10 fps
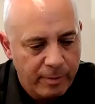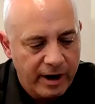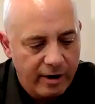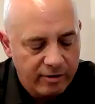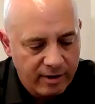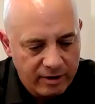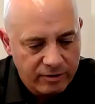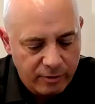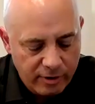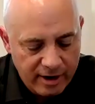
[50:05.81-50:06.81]
buyer to
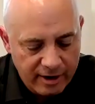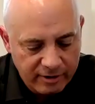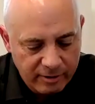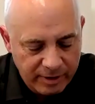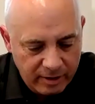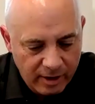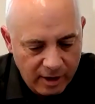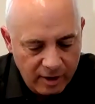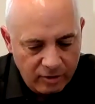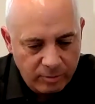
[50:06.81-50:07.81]
ask for a non-compete
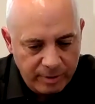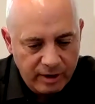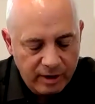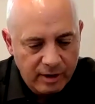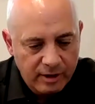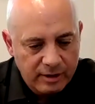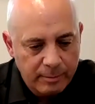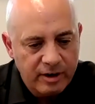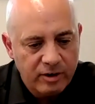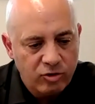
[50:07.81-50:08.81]
to be
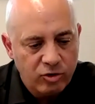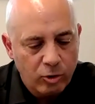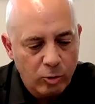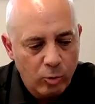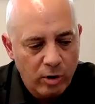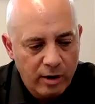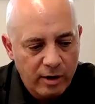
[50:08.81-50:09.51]
limited to,